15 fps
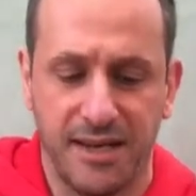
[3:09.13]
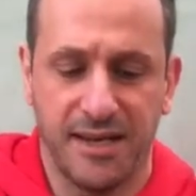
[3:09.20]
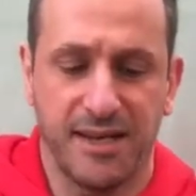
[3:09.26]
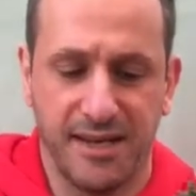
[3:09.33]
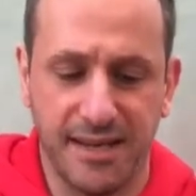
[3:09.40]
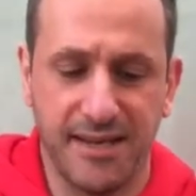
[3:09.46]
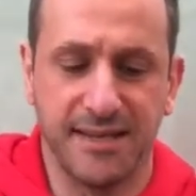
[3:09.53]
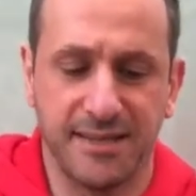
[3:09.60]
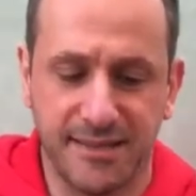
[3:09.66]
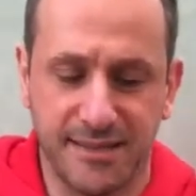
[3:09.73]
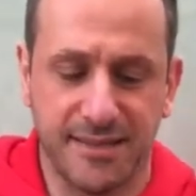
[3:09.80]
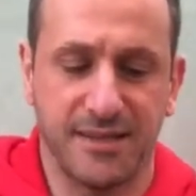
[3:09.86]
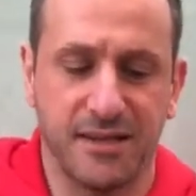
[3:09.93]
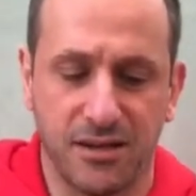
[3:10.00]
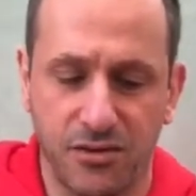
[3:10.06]
is
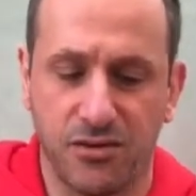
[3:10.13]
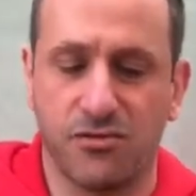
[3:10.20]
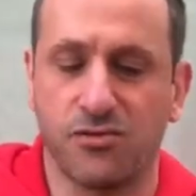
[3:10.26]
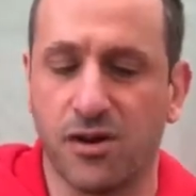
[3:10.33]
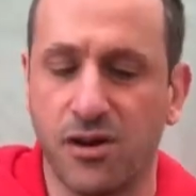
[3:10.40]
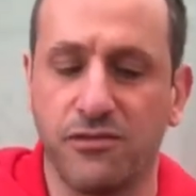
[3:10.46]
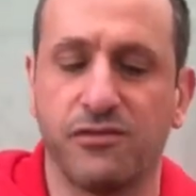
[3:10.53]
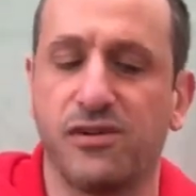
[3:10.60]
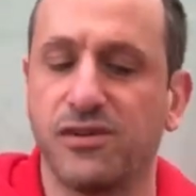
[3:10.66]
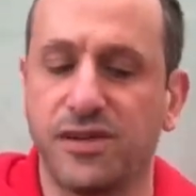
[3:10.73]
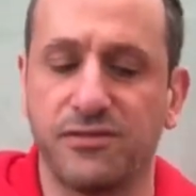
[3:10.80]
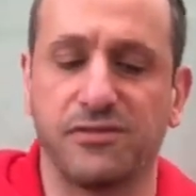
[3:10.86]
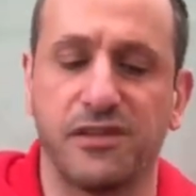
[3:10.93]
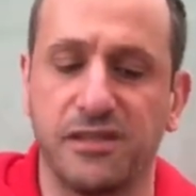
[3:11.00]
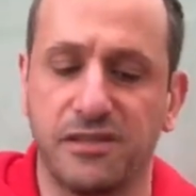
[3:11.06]
grown very
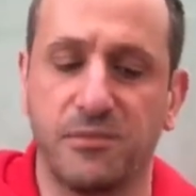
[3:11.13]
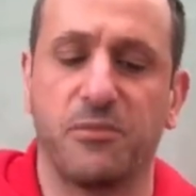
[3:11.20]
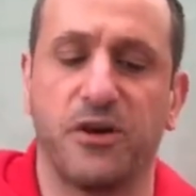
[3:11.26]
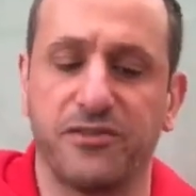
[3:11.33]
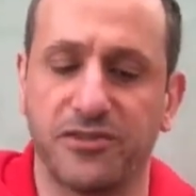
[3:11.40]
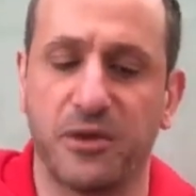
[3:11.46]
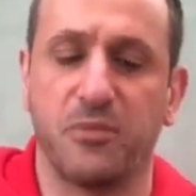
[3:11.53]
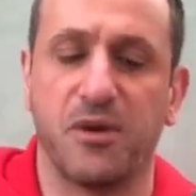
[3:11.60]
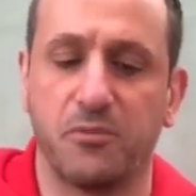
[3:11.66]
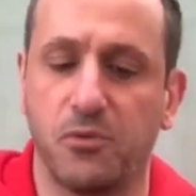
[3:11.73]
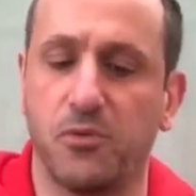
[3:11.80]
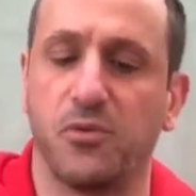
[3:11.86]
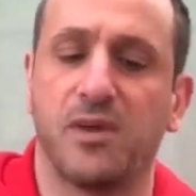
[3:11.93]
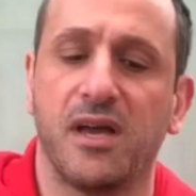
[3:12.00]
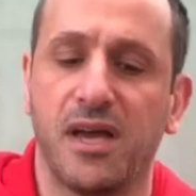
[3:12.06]
differently to bonsai people.
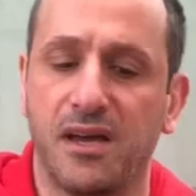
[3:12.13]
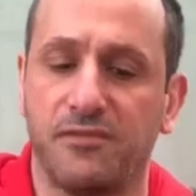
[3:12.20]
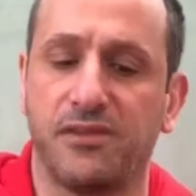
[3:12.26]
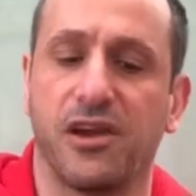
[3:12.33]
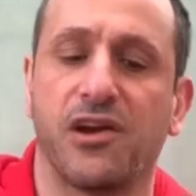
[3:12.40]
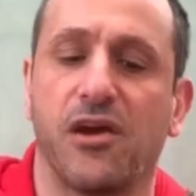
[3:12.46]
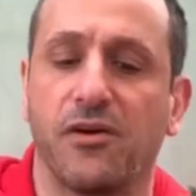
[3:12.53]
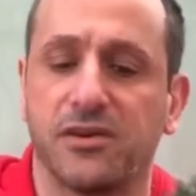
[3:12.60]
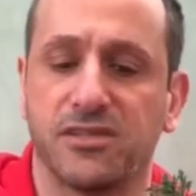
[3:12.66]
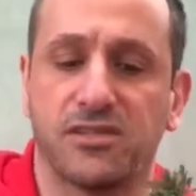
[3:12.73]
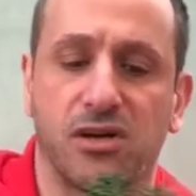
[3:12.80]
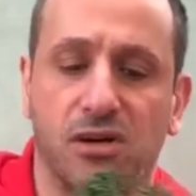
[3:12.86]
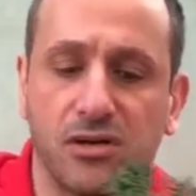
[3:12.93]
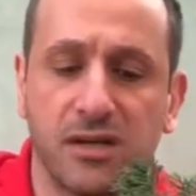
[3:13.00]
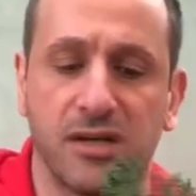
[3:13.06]
They're growing
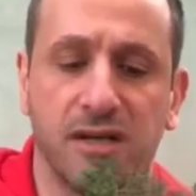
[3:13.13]
stock.